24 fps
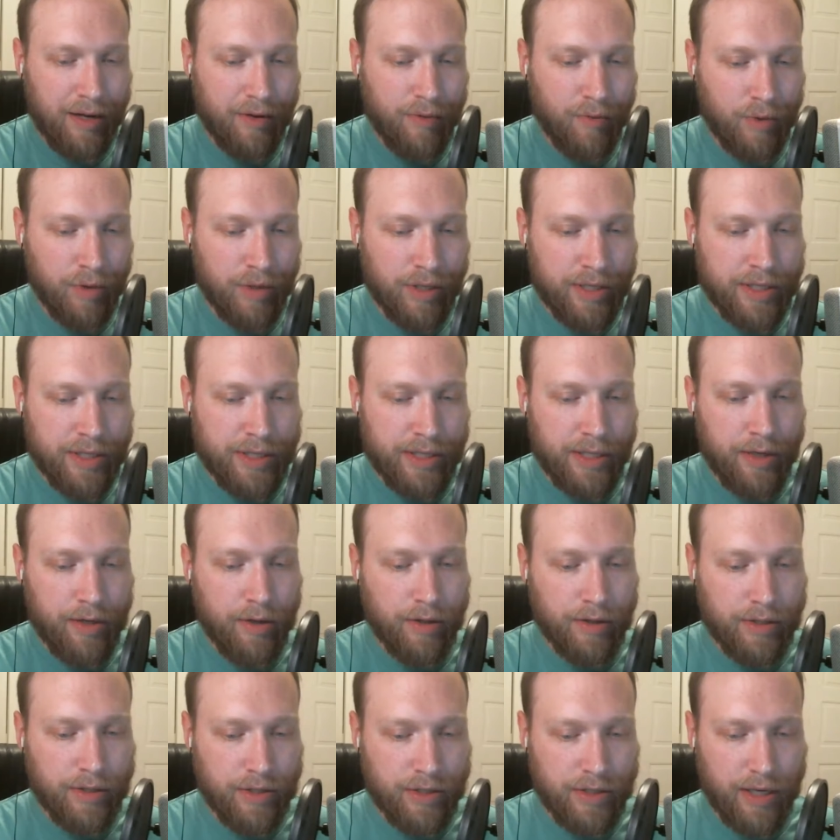really see
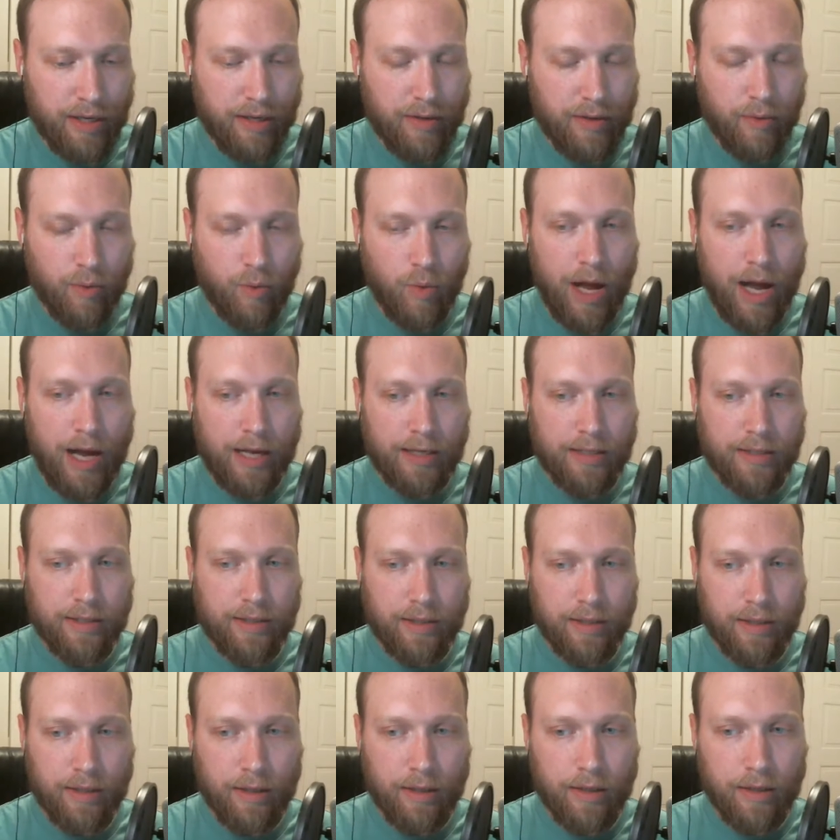her just getting whacked
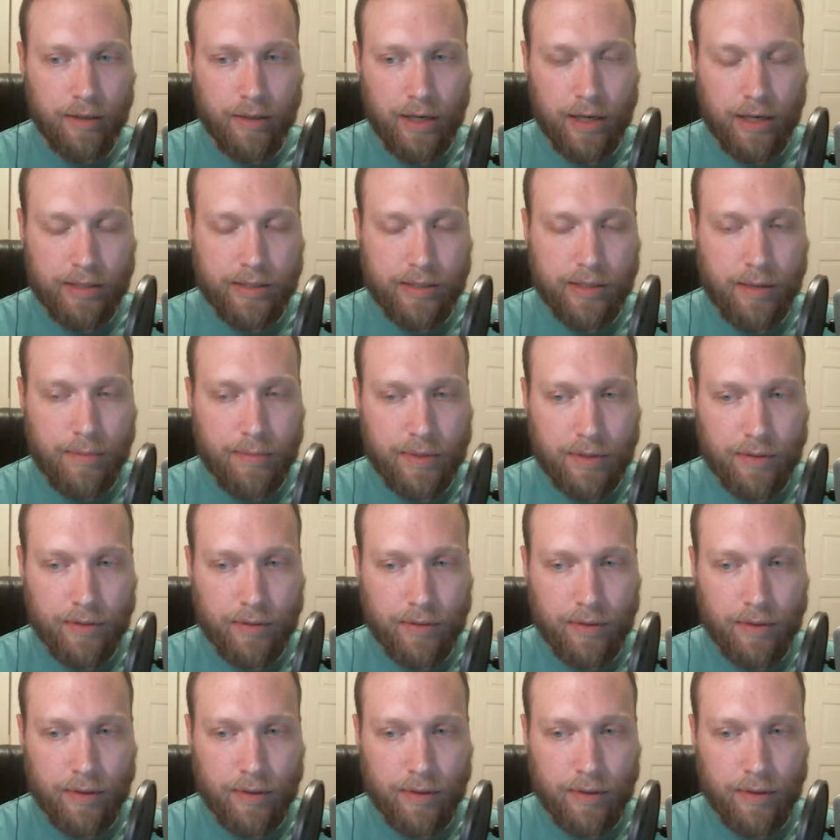in the next episode.